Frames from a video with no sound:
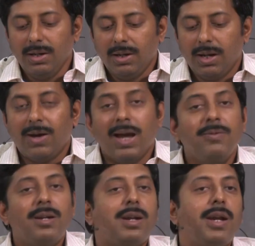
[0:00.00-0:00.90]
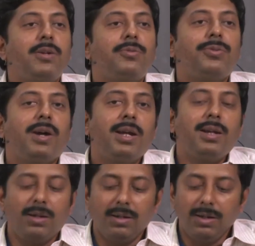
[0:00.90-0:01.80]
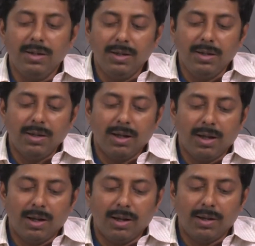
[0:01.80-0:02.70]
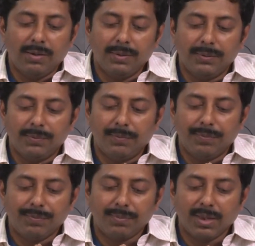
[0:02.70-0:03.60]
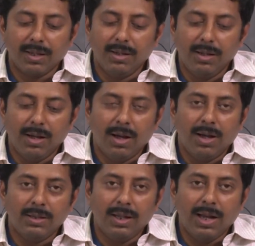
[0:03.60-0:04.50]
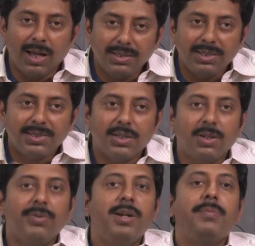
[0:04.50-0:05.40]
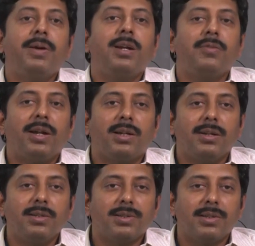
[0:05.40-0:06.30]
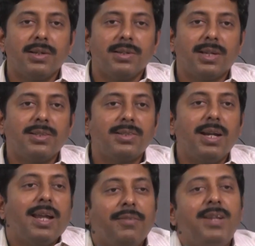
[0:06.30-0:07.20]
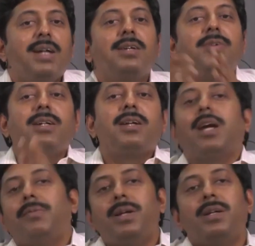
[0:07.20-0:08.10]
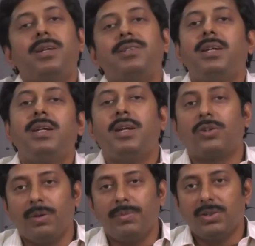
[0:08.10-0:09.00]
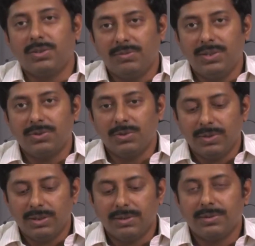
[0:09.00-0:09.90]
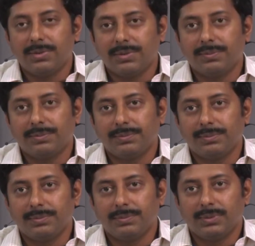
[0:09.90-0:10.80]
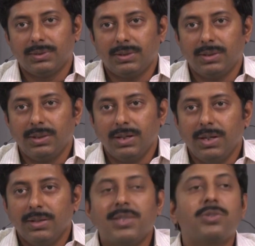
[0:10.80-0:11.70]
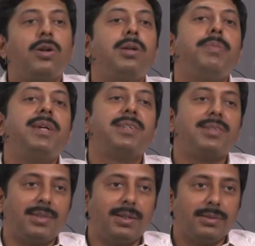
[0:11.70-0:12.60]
Now I will try to find the largest set of independent vectors such that every other vector can be written as a linear combination of these 2 vectors. That's called a basis set.